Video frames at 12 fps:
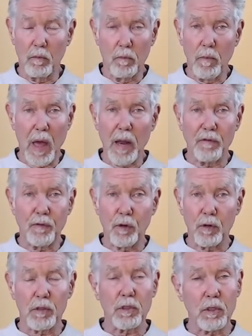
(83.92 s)

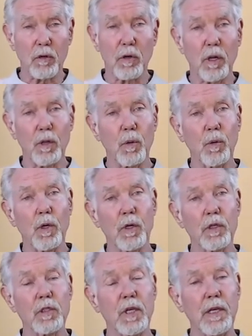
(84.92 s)
manifold. So in other
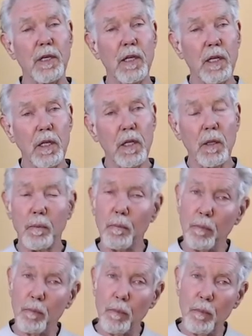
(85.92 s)
words, in the
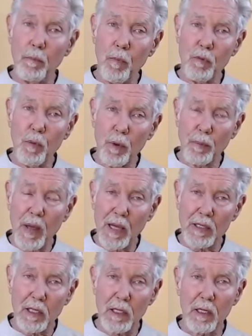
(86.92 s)
movement
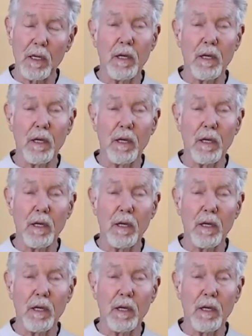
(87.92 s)
basket,